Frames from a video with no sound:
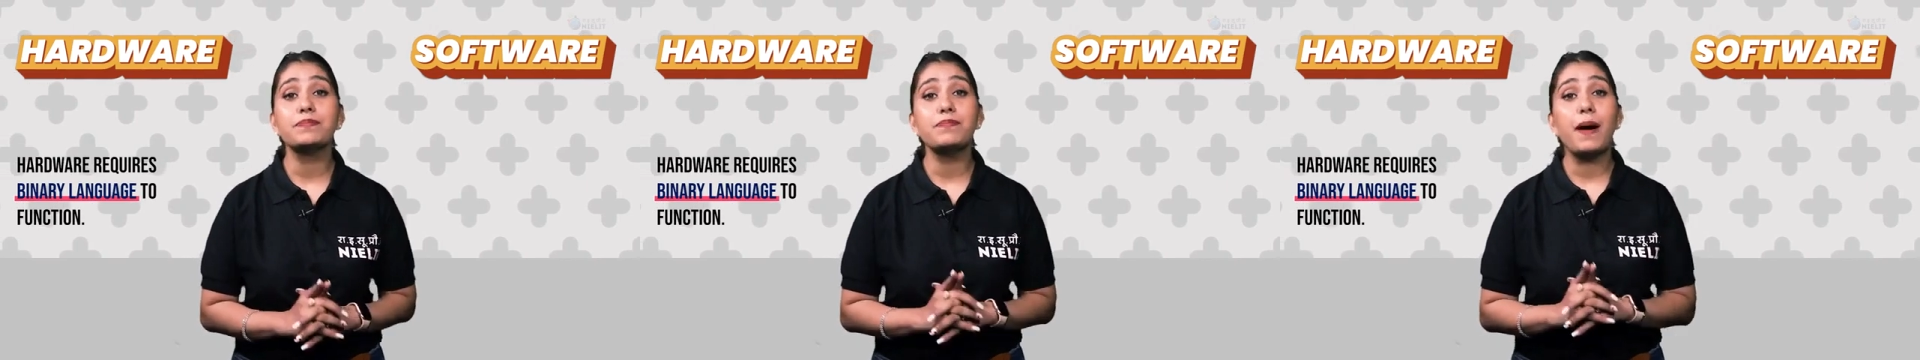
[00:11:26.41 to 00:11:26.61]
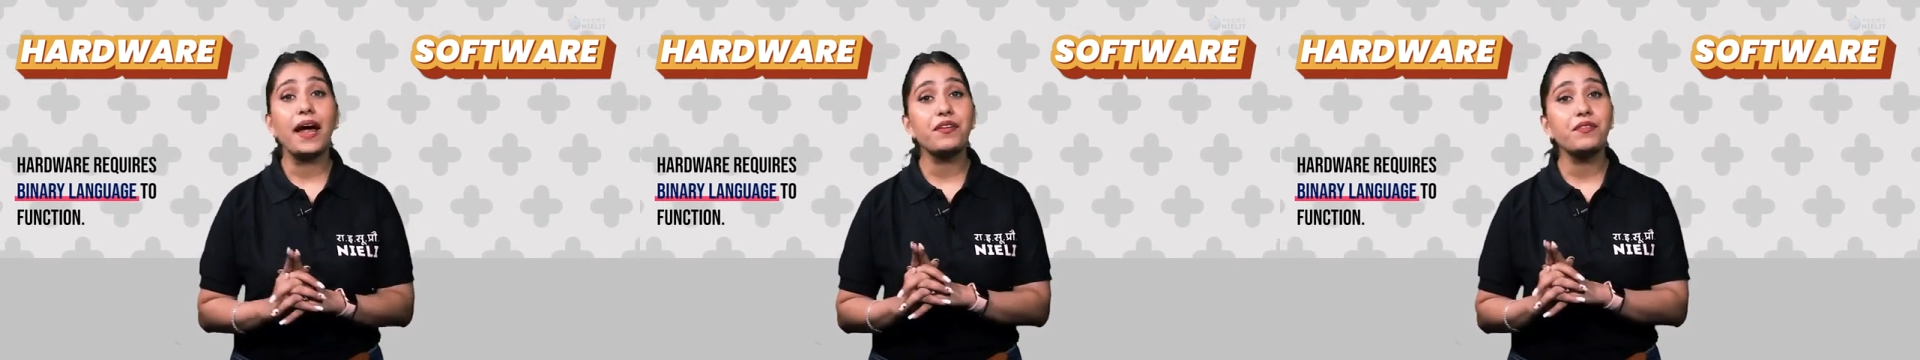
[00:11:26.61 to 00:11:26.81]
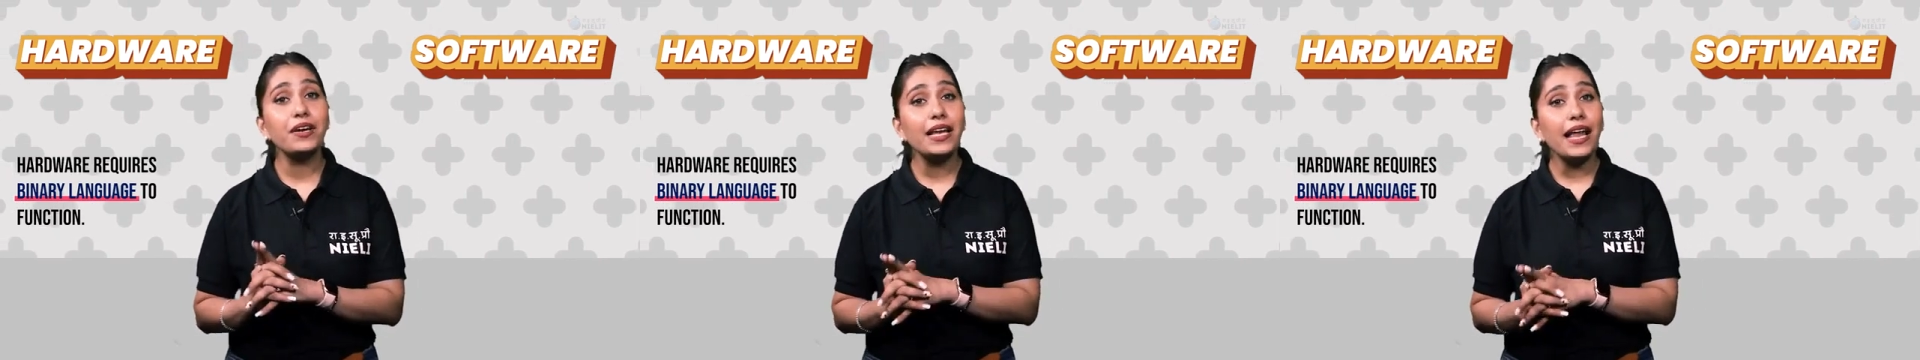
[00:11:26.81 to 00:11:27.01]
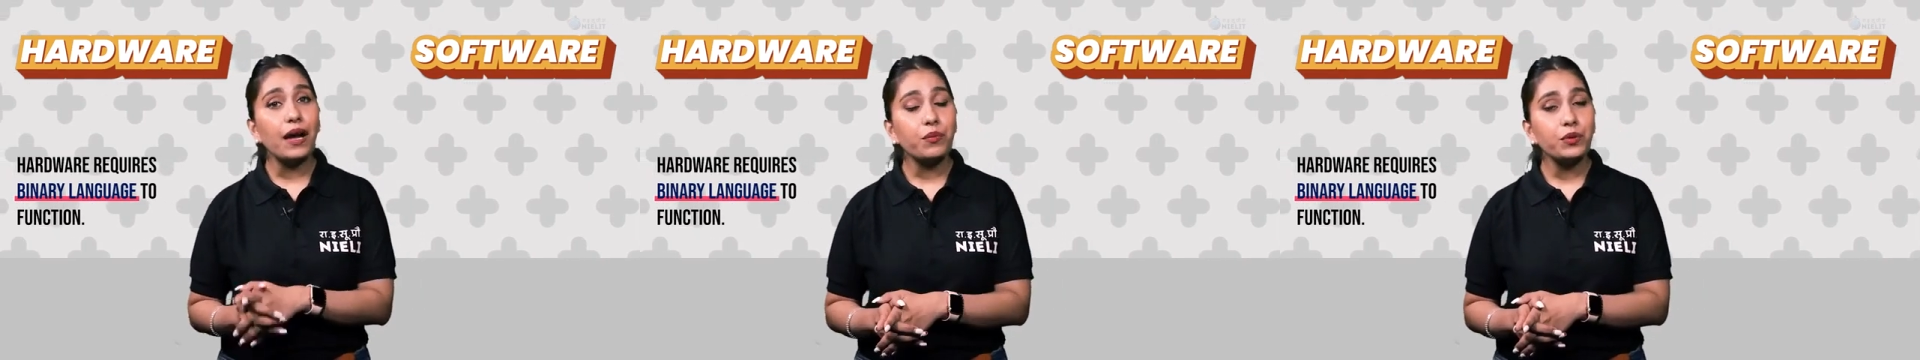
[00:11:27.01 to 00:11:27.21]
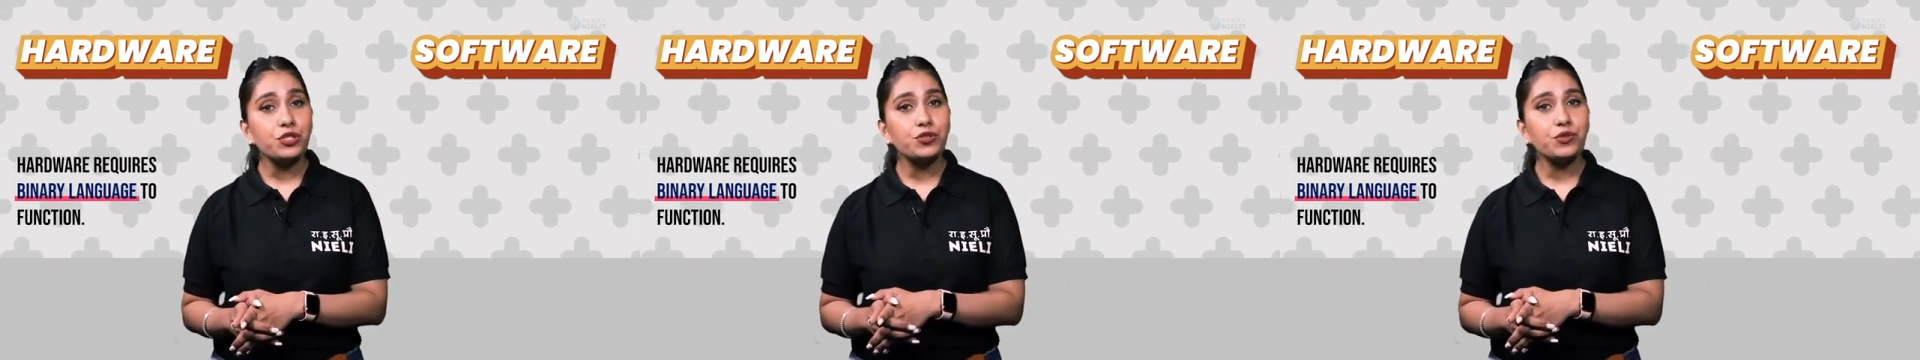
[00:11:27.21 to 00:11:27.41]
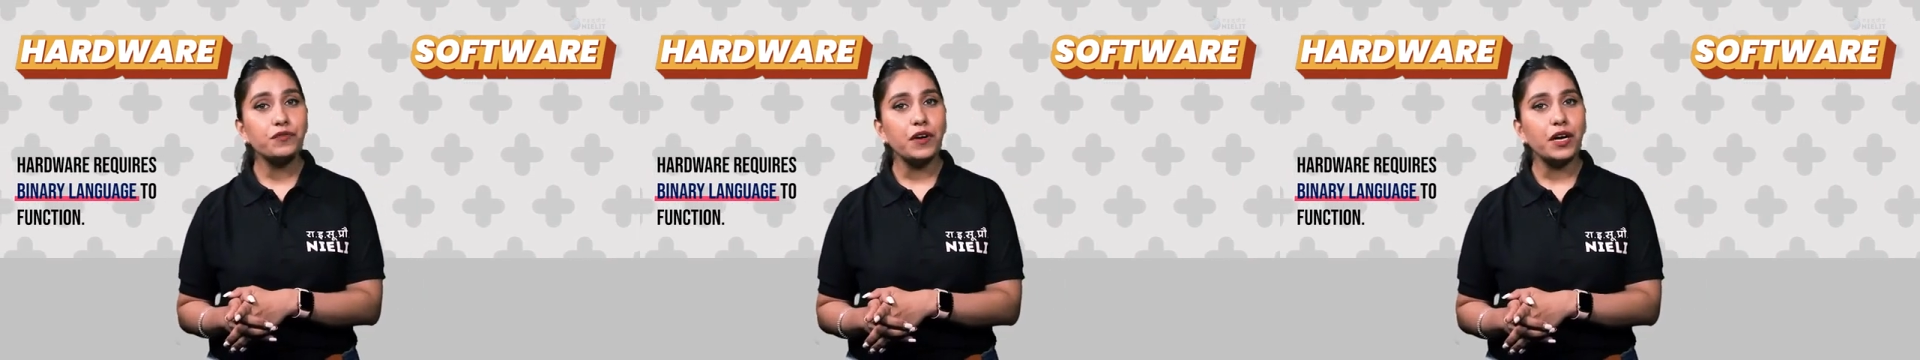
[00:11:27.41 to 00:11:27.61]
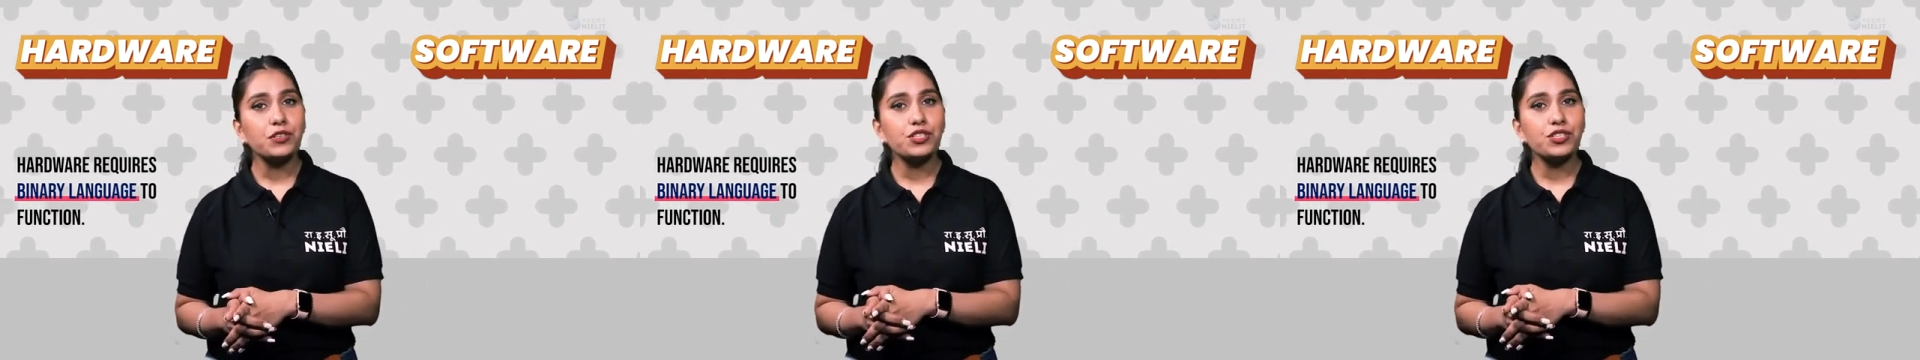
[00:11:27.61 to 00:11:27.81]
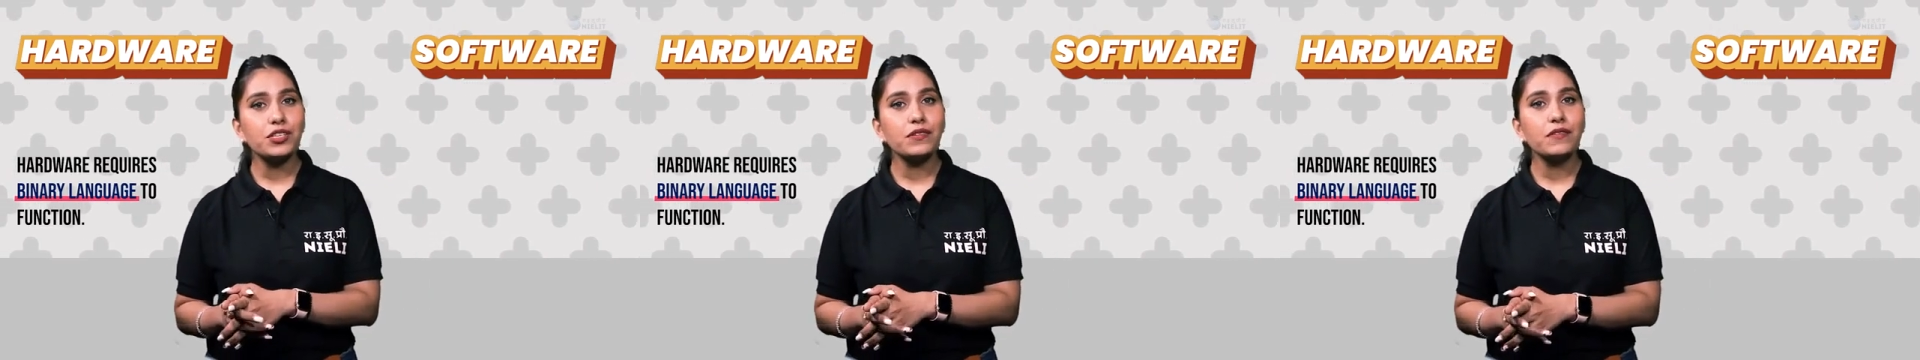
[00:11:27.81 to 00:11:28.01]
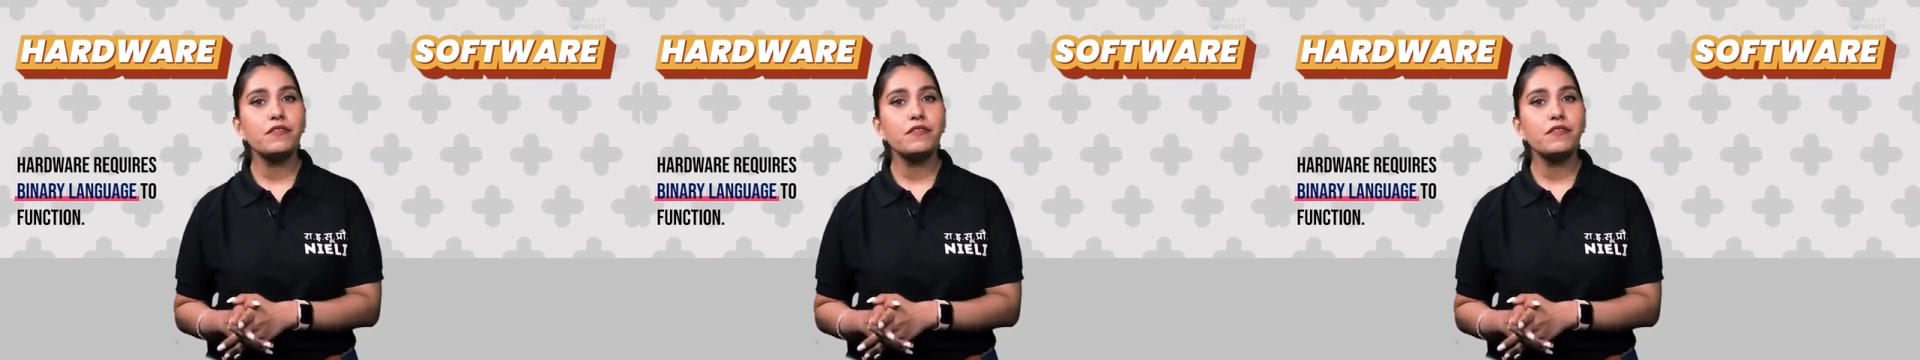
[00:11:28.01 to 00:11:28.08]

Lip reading: binary language to function,